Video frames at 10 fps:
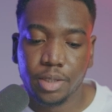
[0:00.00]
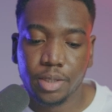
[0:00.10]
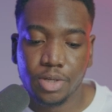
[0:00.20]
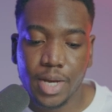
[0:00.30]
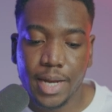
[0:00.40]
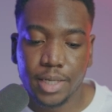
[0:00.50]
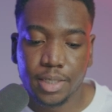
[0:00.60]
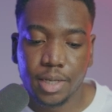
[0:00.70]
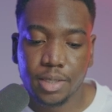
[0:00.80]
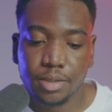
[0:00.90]
the
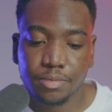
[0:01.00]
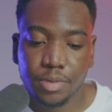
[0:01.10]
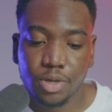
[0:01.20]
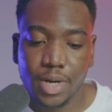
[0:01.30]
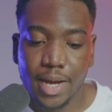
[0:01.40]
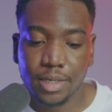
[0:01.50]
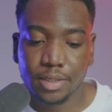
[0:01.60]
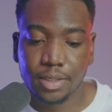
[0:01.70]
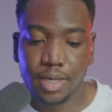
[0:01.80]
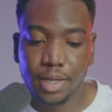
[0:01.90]
United Kingdom, the
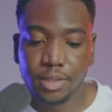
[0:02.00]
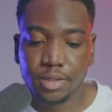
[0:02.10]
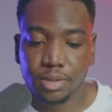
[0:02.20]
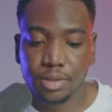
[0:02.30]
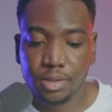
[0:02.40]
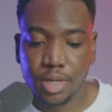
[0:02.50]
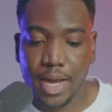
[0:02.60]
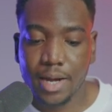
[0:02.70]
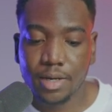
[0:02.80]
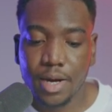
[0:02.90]
United States,
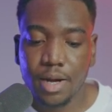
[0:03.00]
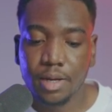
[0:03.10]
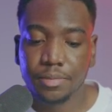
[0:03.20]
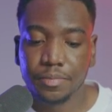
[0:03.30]
Canada,